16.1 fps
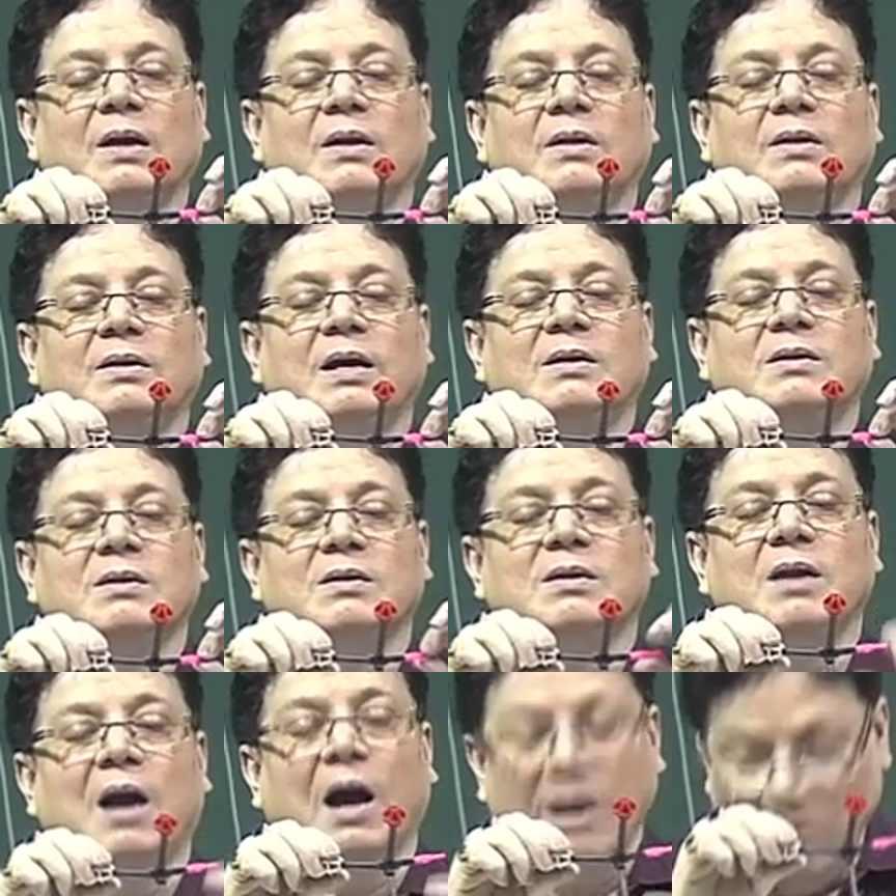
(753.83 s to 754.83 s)
that
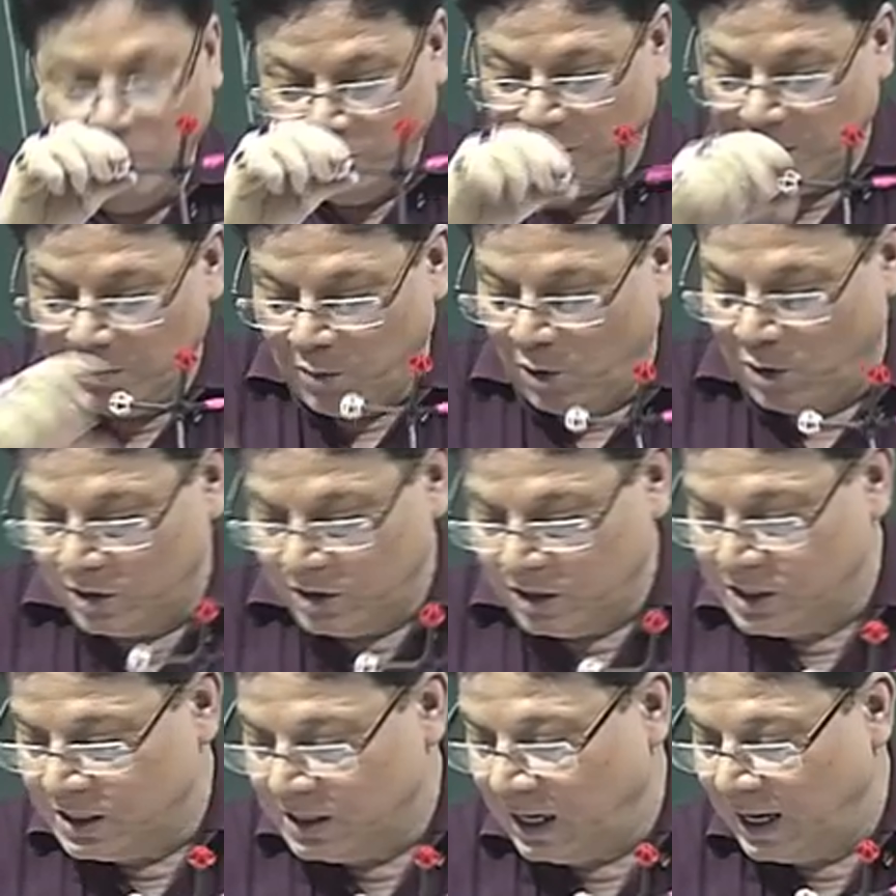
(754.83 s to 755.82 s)
none of the
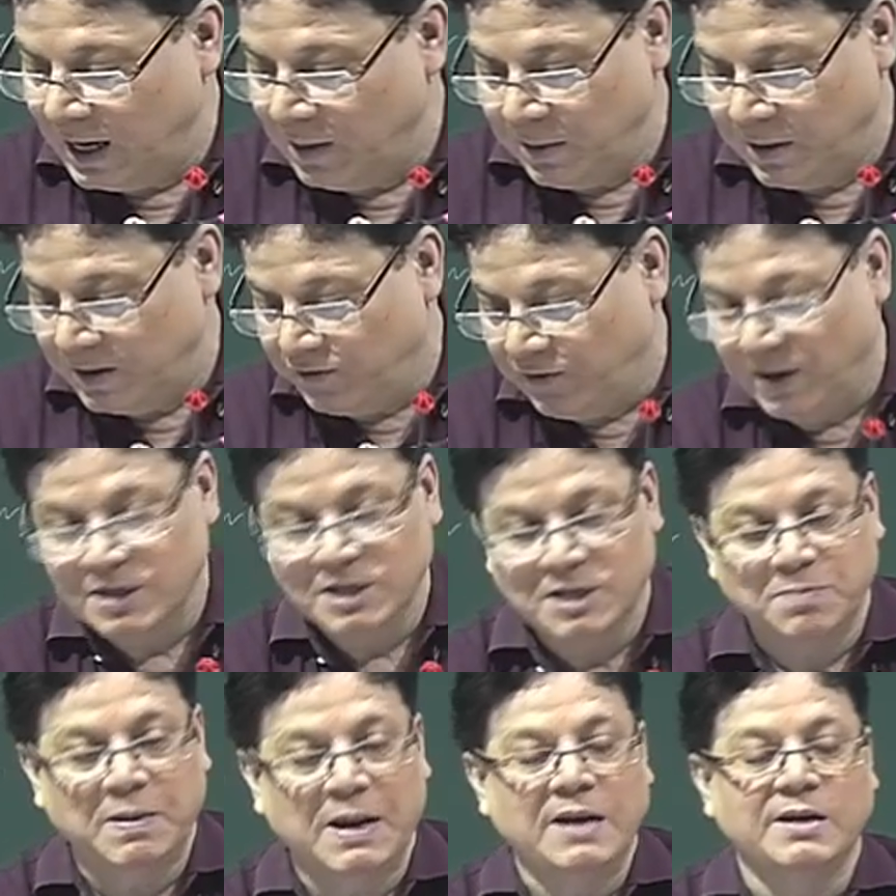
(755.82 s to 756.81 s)
bonds, I have a reference
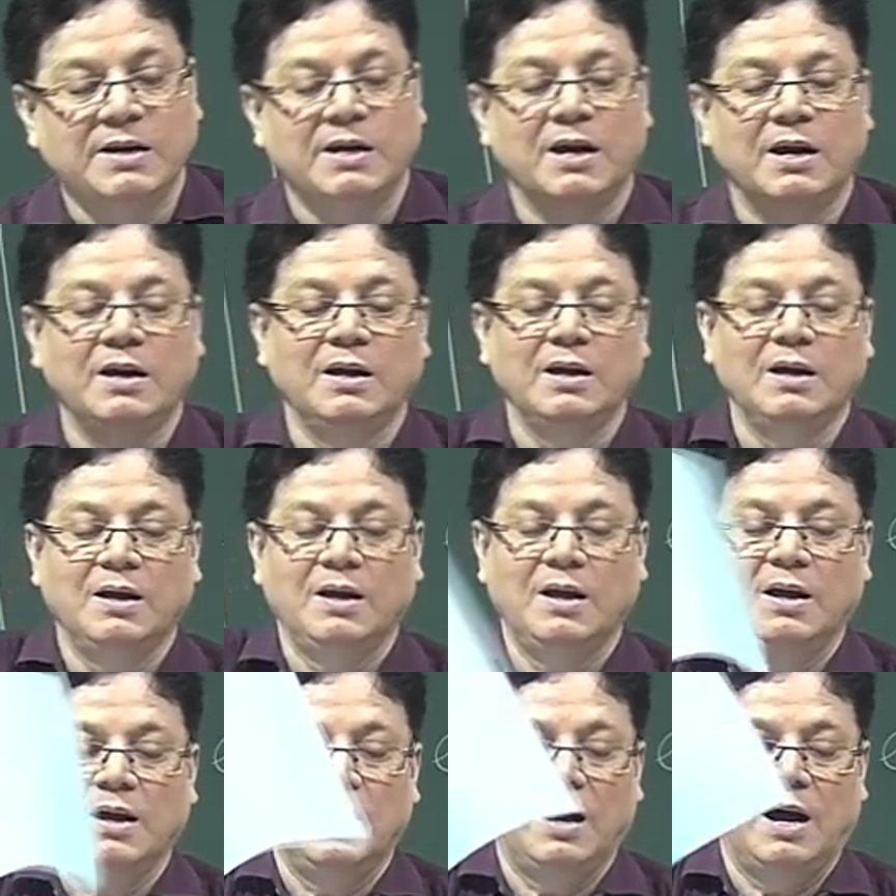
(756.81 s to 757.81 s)
plane here,
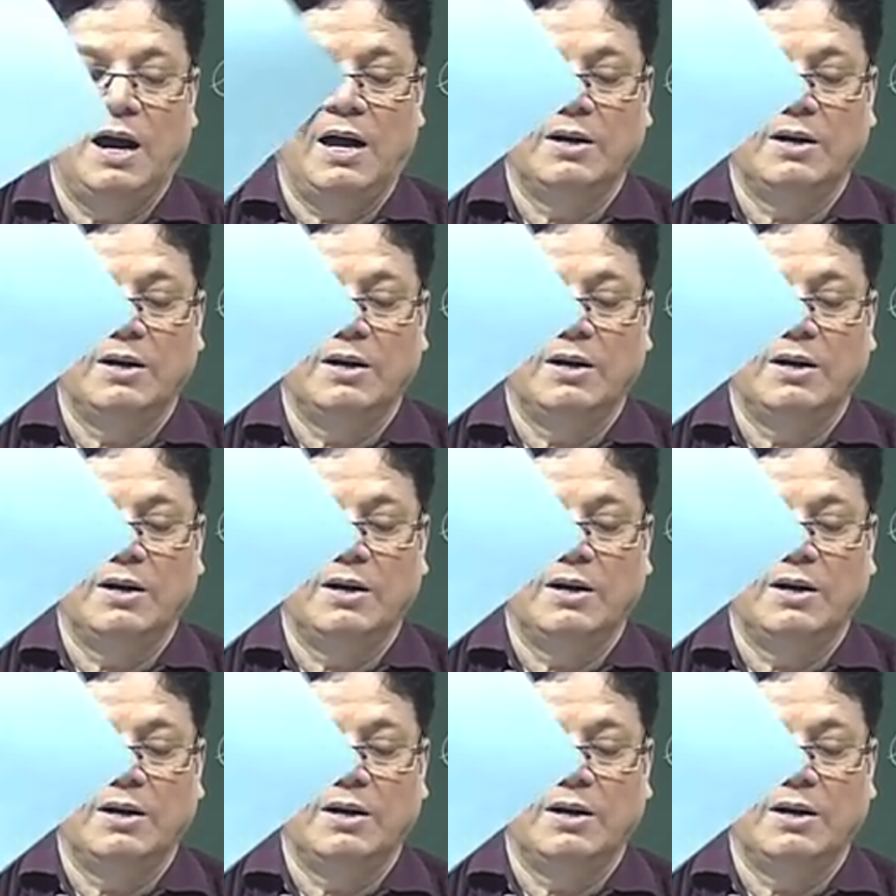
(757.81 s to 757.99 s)
I